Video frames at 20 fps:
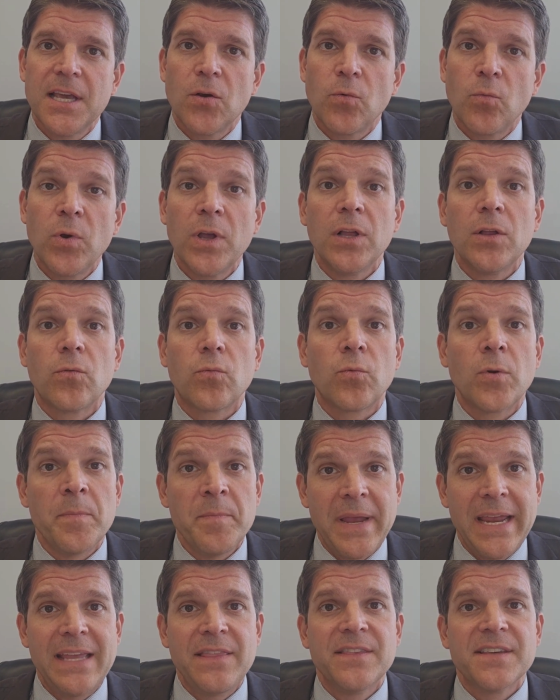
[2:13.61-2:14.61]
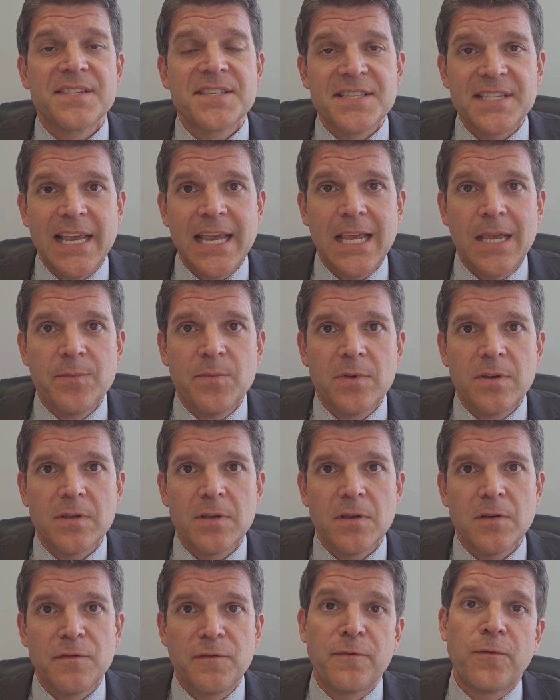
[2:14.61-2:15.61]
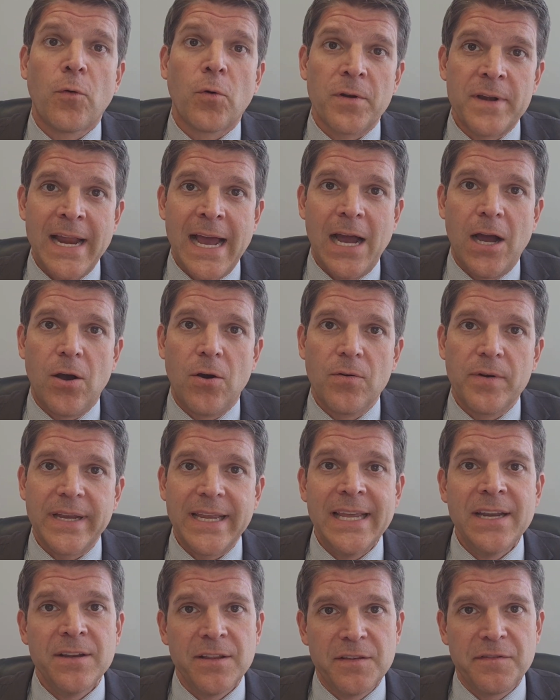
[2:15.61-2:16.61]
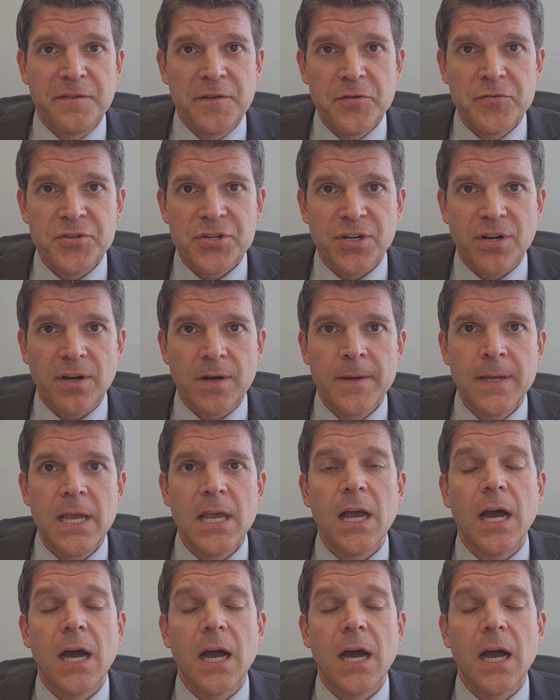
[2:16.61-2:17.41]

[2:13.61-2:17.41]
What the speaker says: will remain the same for now into the future.